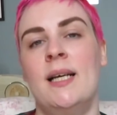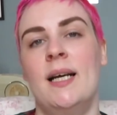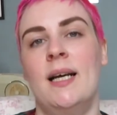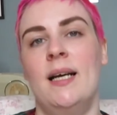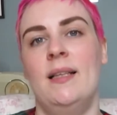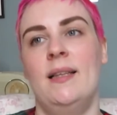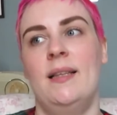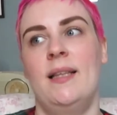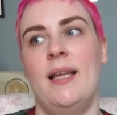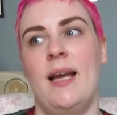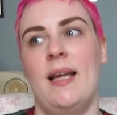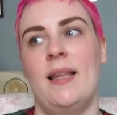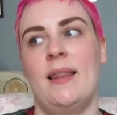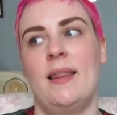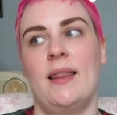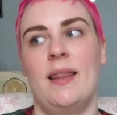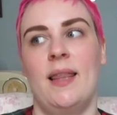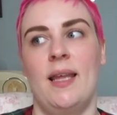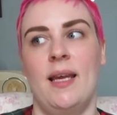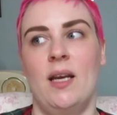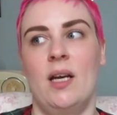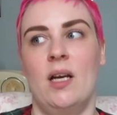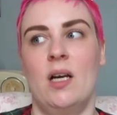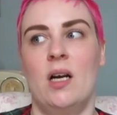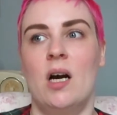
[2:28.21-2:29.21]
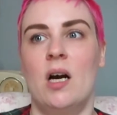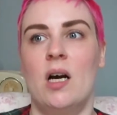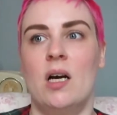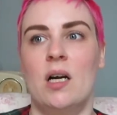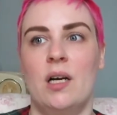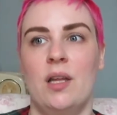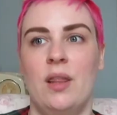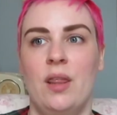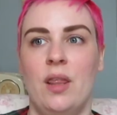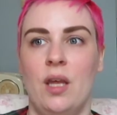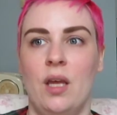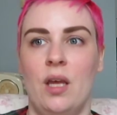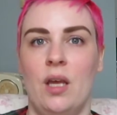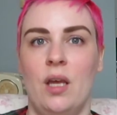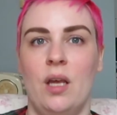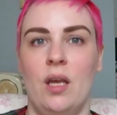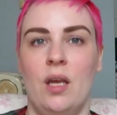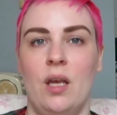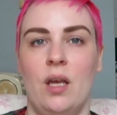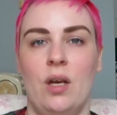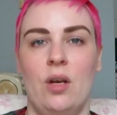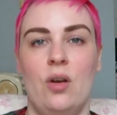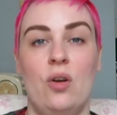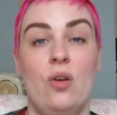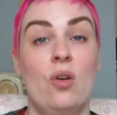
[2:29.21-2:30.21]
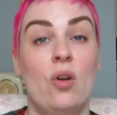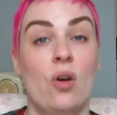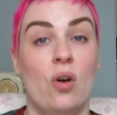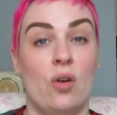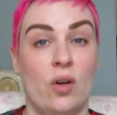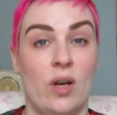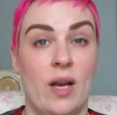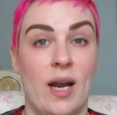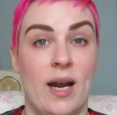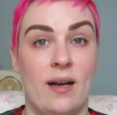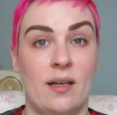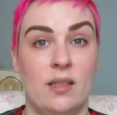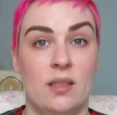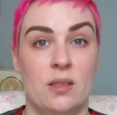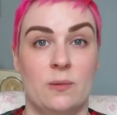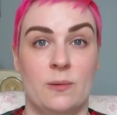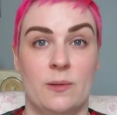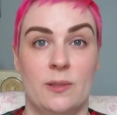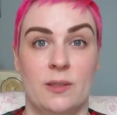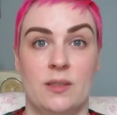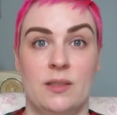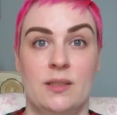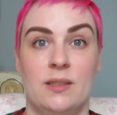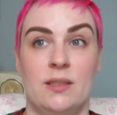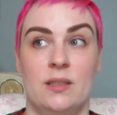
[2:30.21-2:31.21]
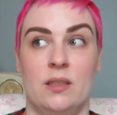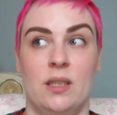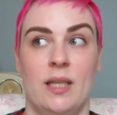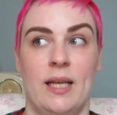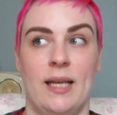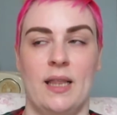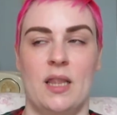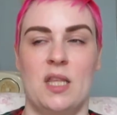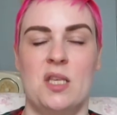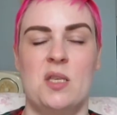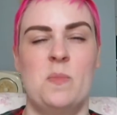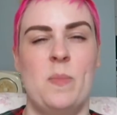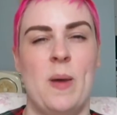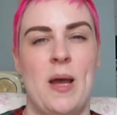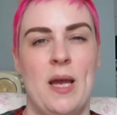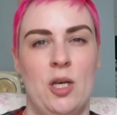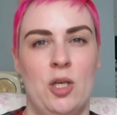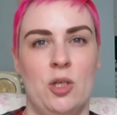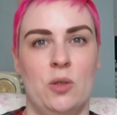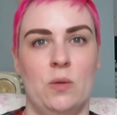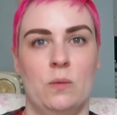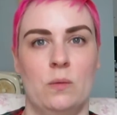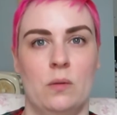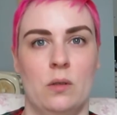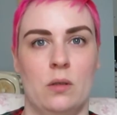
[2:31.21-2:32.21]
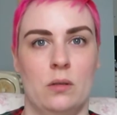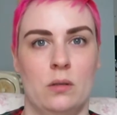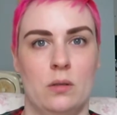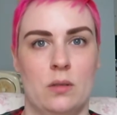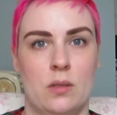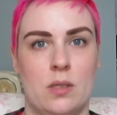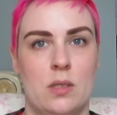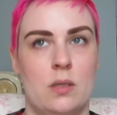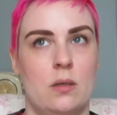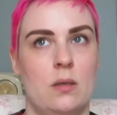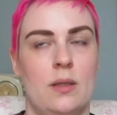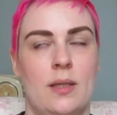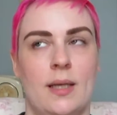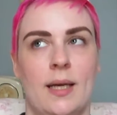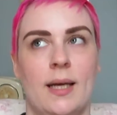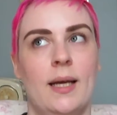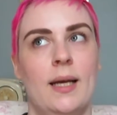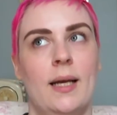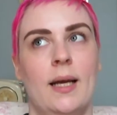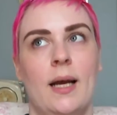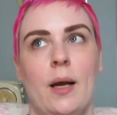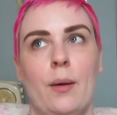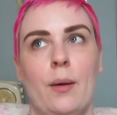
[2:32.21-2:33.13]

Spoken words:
and then there are the non-character wands, or like the special wands that